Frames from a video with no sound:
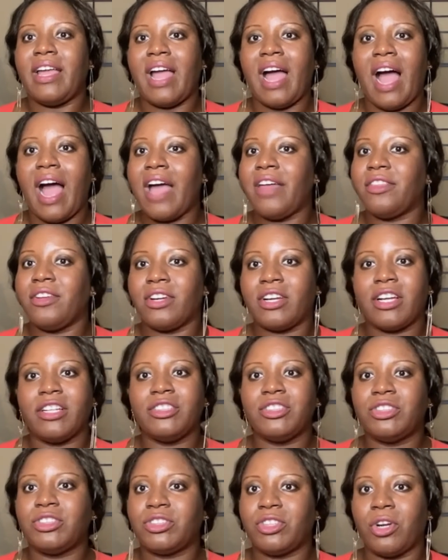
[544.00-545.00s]
either
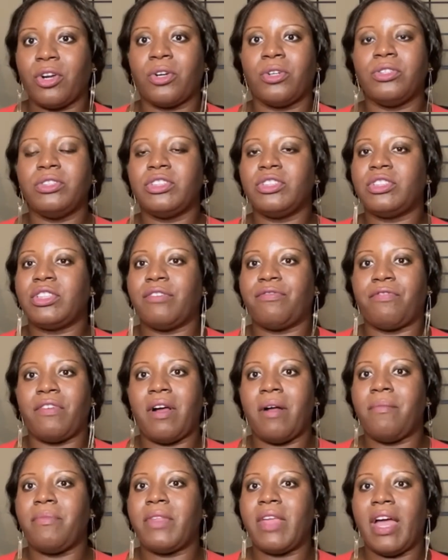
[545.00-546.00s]
concerns
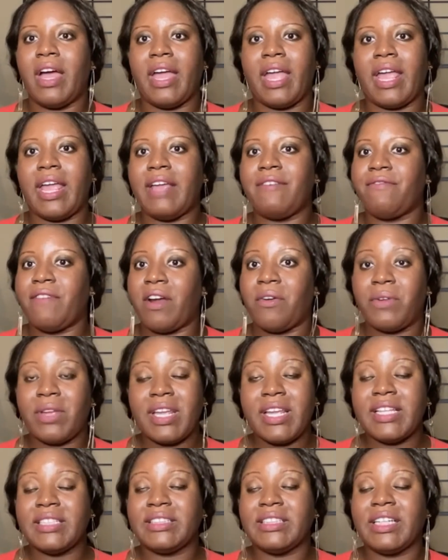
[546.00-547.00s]
from a very
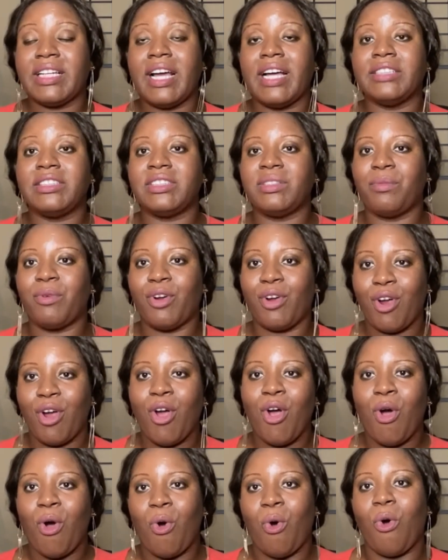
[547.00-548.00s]
easy customer
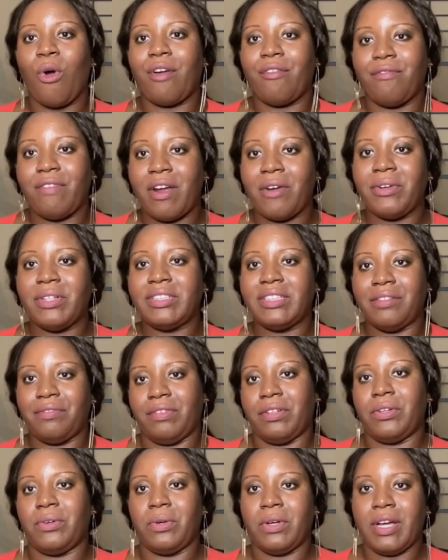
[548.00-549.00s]
or a very
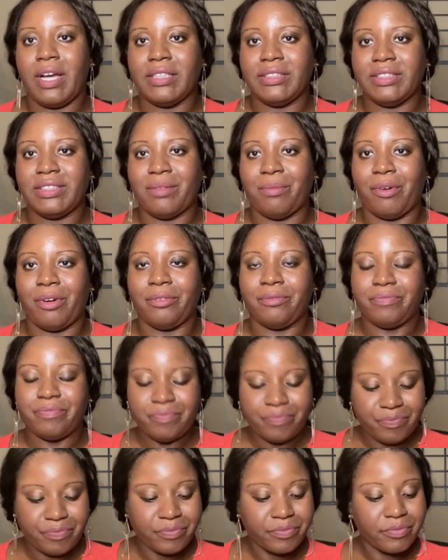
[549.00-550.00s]
difficult customer.
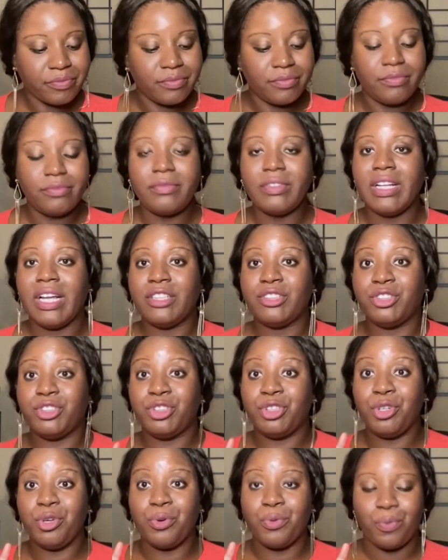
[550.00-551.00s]

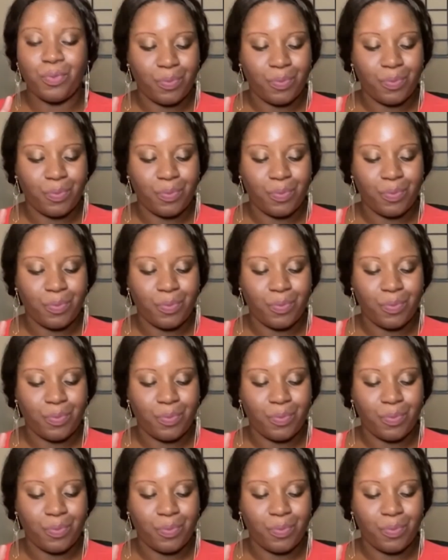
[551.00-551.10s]
2,